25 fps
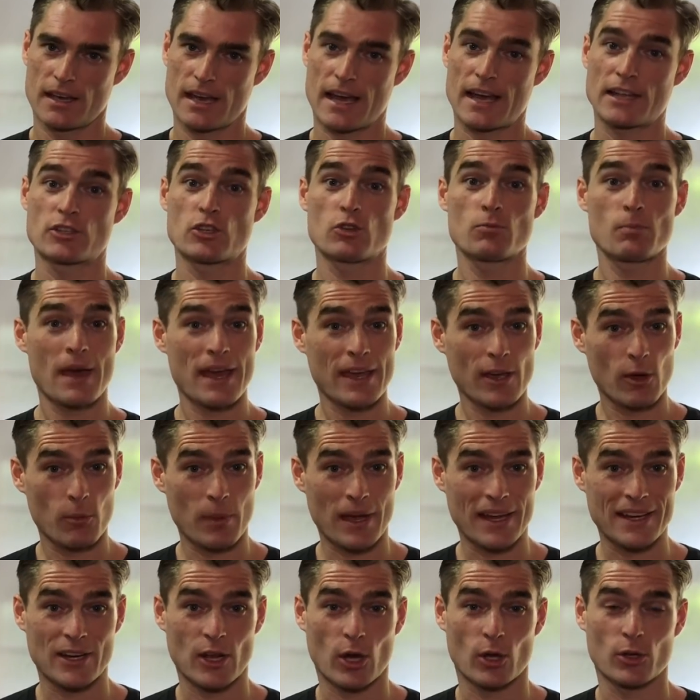As you may or
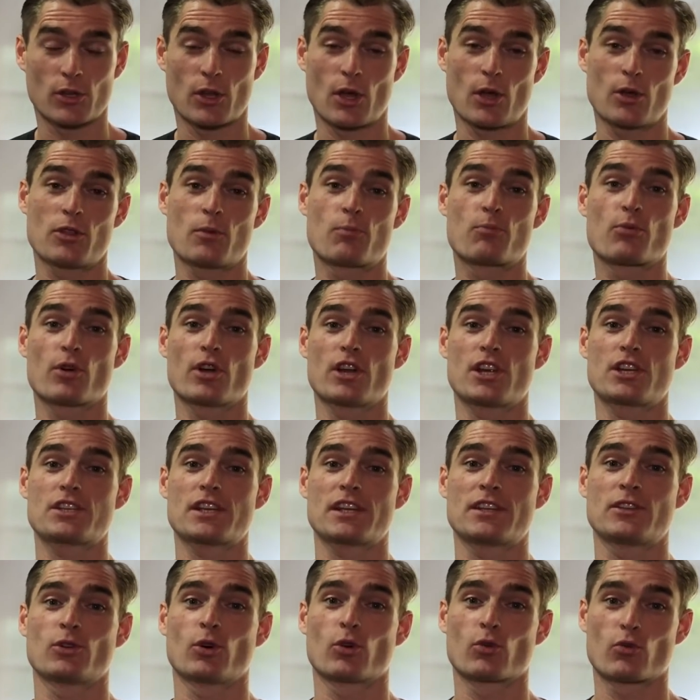may not know, the
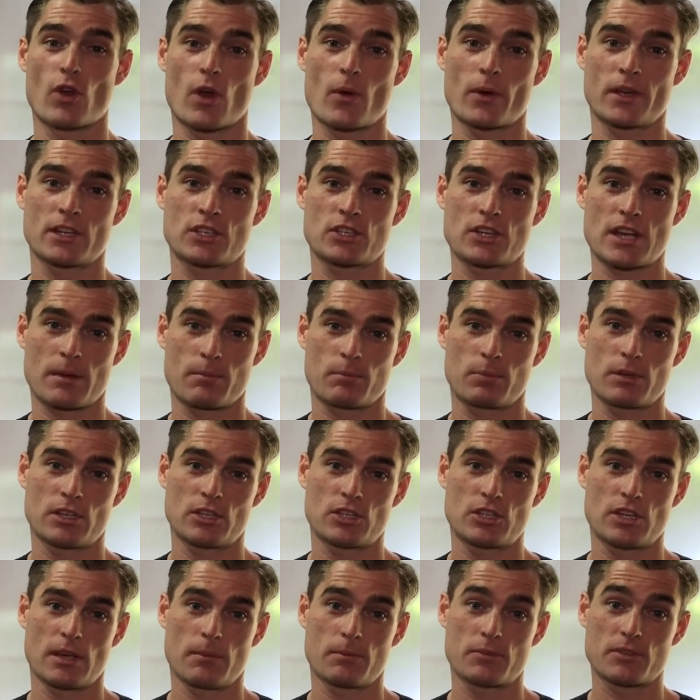British Indoor Rowing
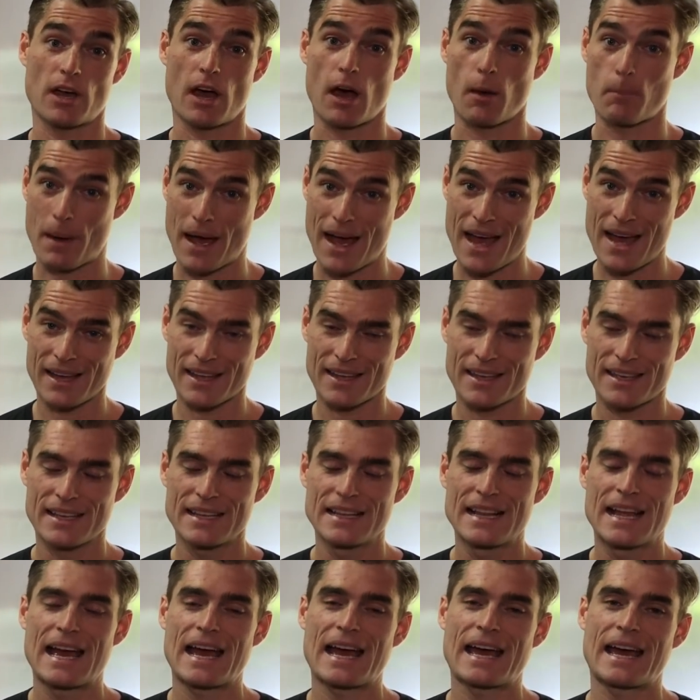Championships are back
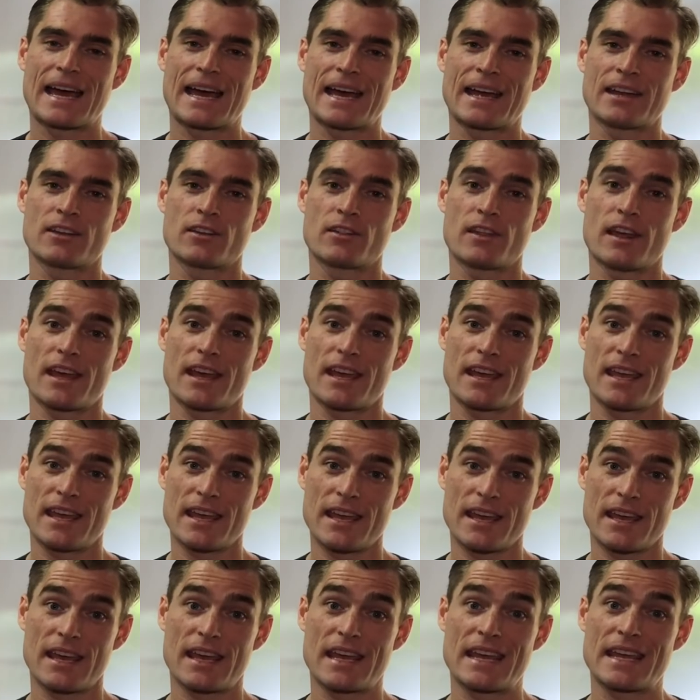and they're
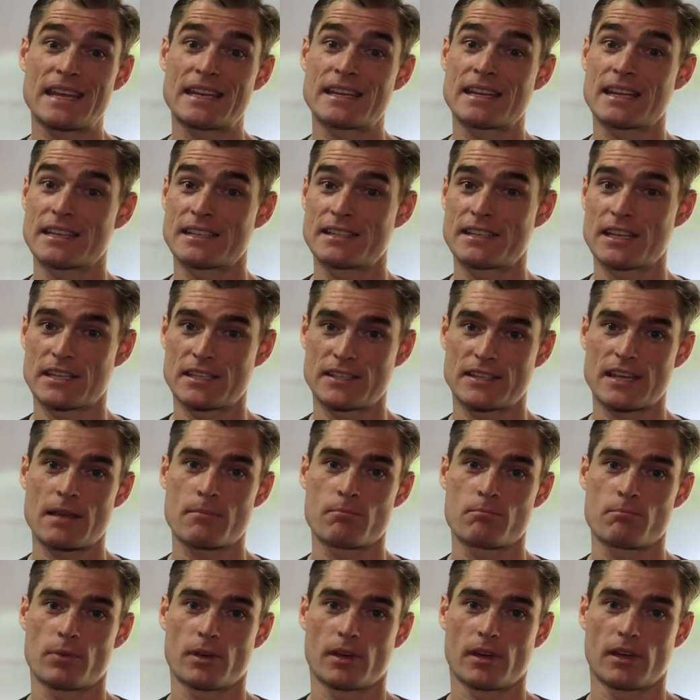here in
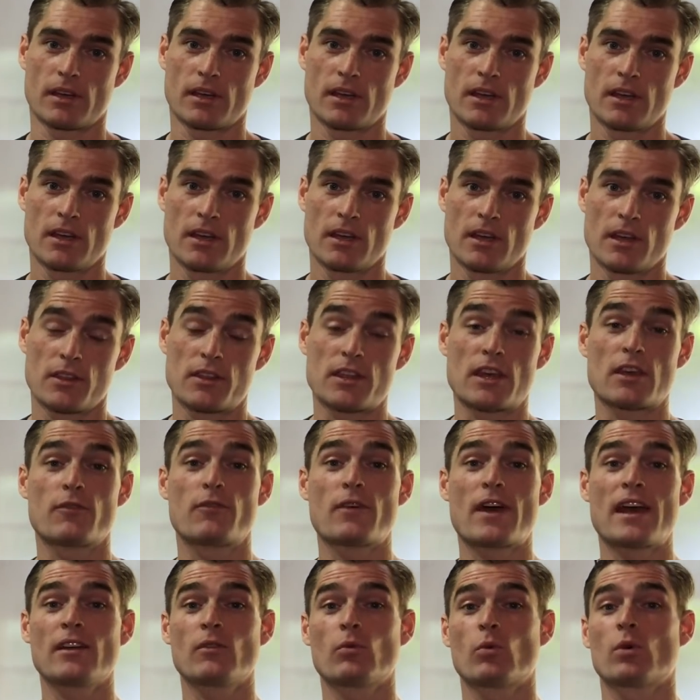December. The
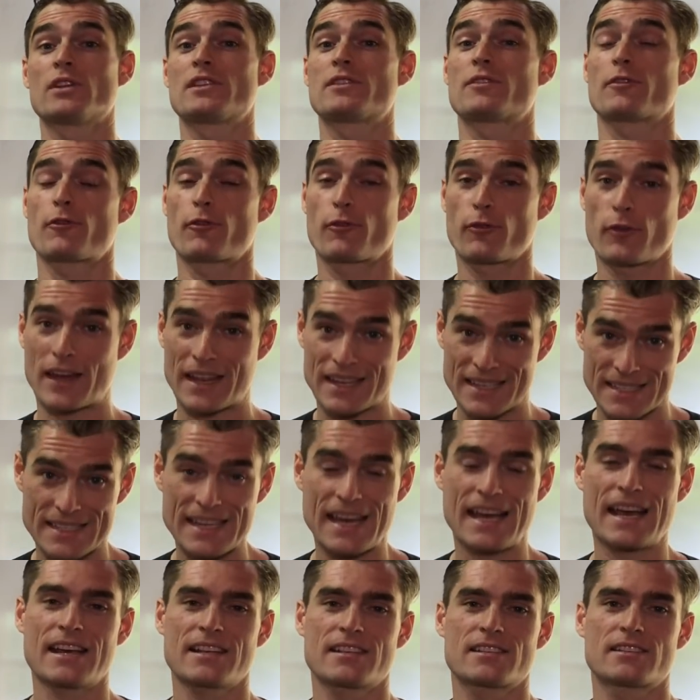event was
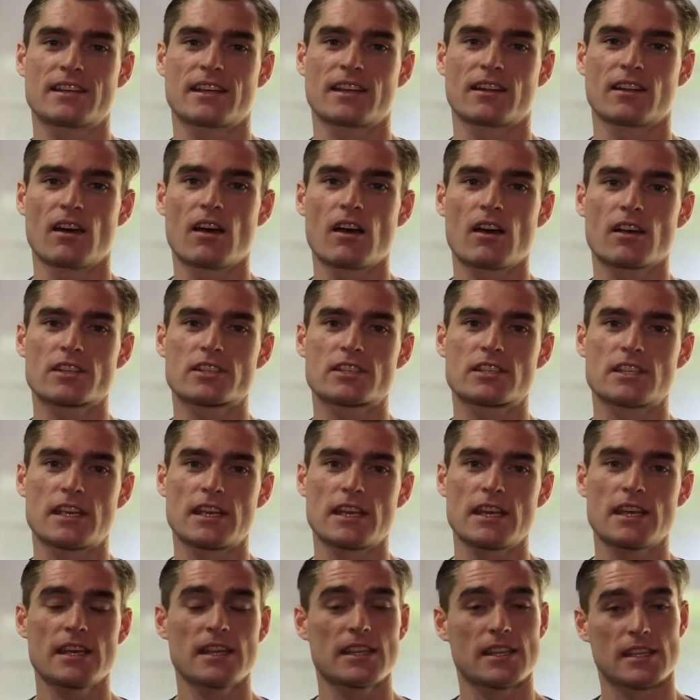fantastic last
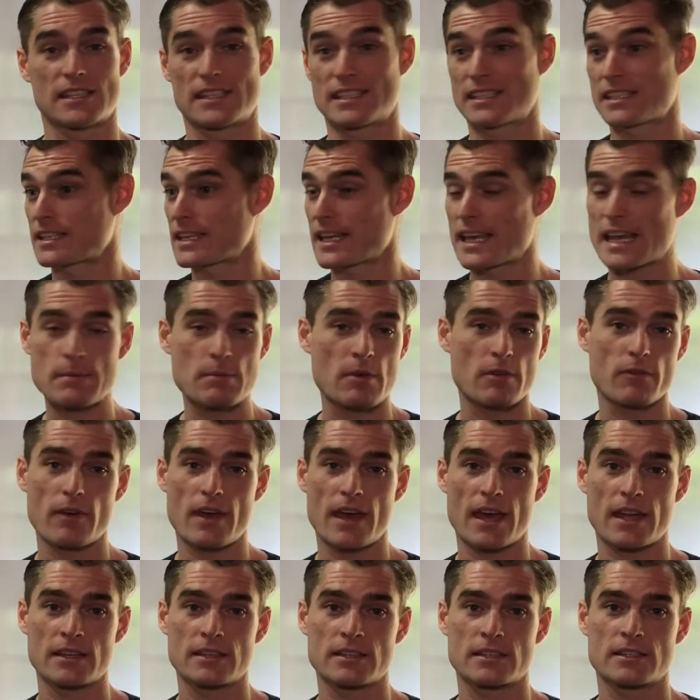year. There's team
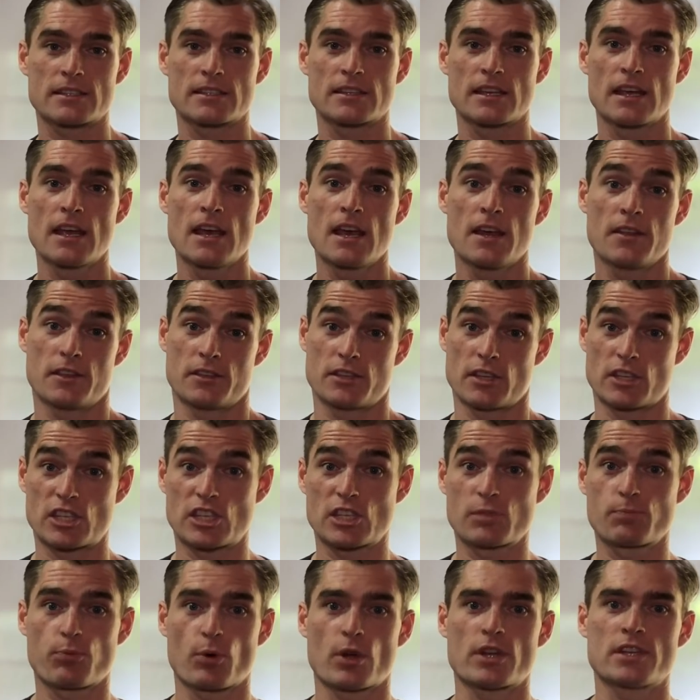events, there's a
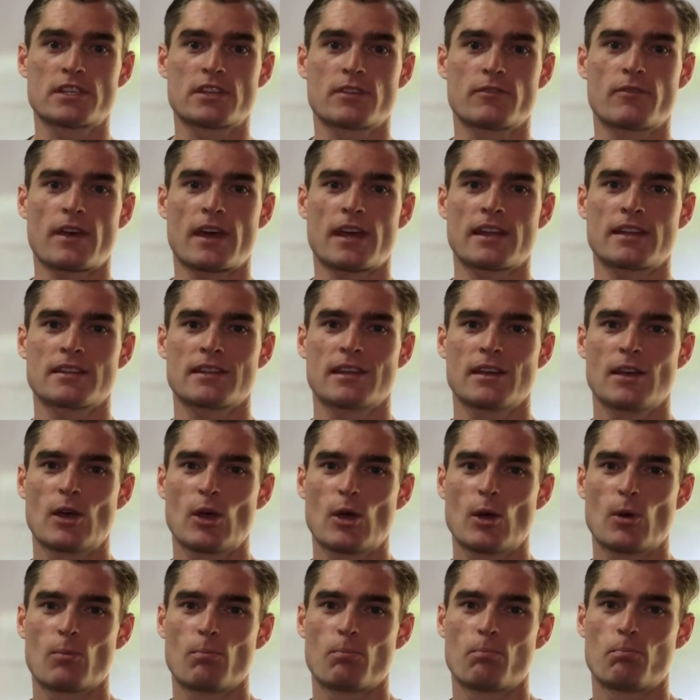sprint event,
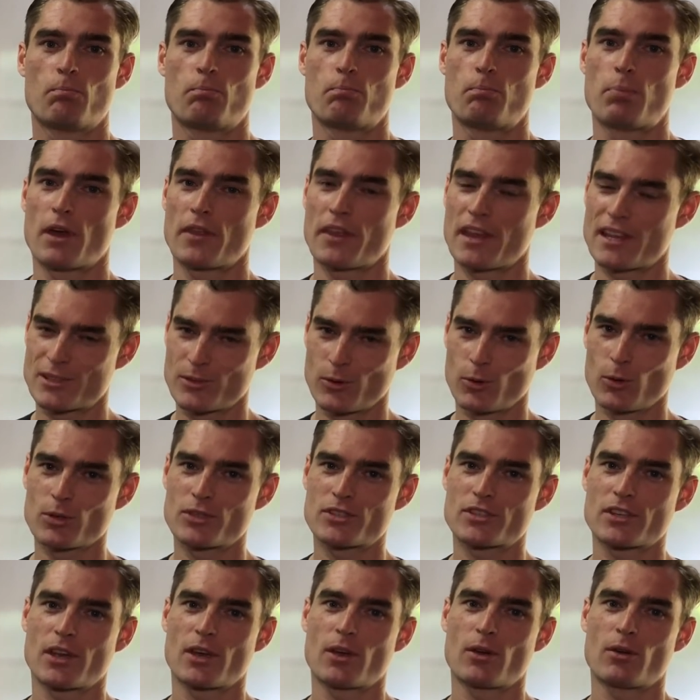but there's
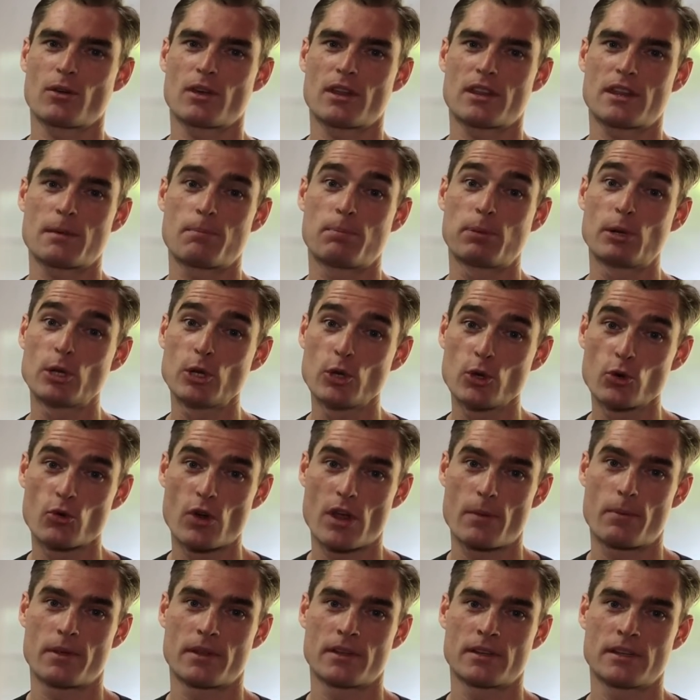also the Blue
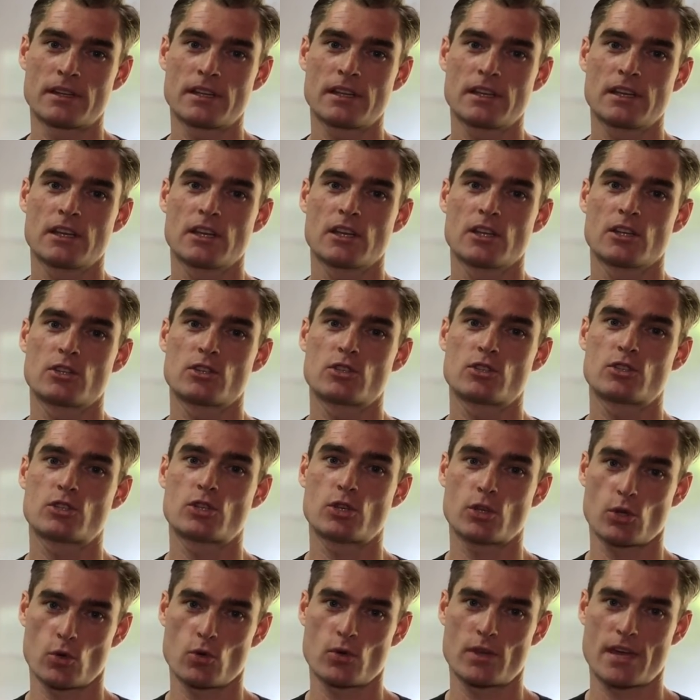Ribbon
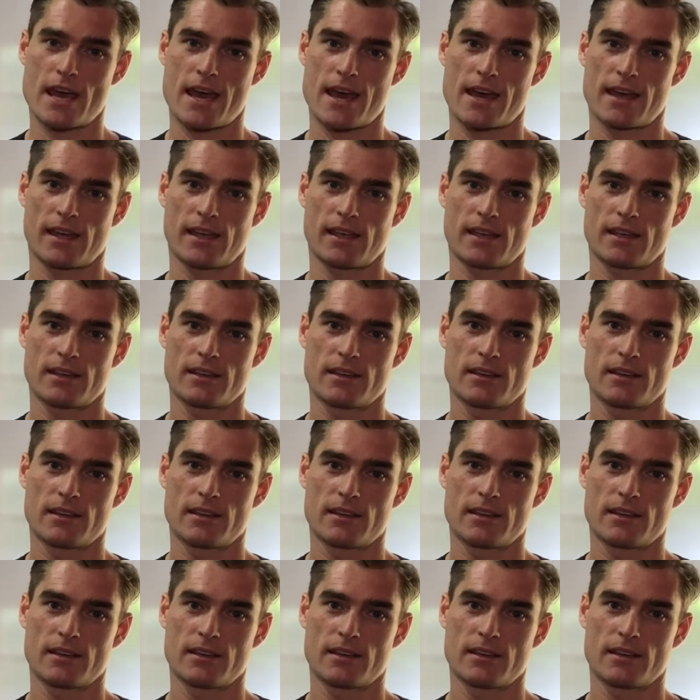2K.